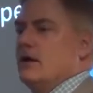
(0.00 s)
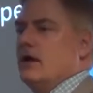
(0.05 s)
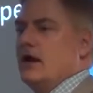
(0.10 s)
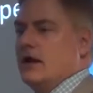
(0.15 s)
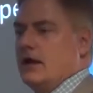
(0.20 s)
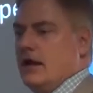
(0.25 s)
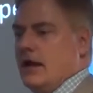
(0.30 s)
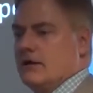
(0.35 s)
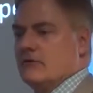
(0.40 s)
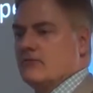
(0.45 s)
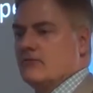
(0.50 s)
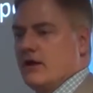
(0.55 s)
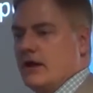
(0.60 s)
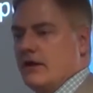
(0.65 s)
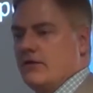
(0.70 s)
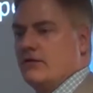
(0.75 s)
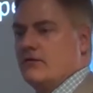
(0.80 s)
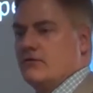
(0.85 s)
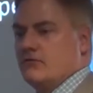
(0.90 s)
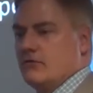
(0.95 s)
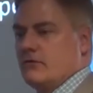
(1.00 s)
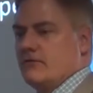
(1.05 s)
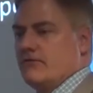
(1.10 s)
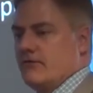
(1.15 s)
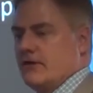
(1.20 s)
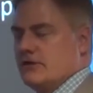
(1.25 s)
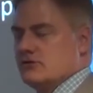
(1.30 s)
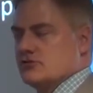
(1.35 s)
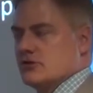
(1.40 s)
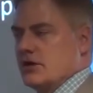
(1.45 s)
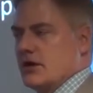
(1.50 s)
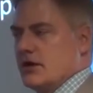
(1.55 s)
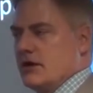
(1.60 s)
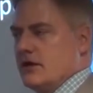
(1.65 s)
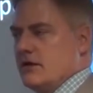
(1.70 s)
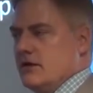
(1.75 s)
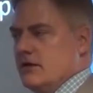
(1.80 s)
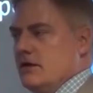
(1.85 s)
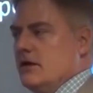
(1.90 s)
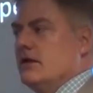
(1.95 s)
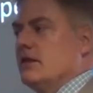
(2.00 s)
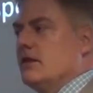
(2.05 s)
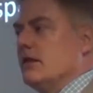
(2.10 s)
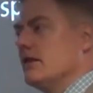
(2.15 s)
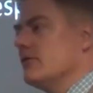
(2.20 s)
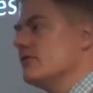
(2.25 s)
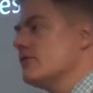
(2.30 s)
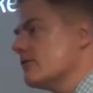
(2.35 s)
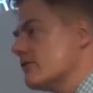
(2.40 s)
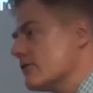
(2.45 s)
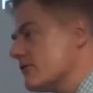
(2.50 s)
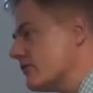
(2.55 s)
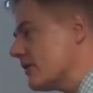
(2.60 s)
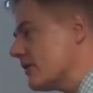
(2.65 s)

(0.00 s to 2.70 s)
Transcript: against others who infringe on it. This is the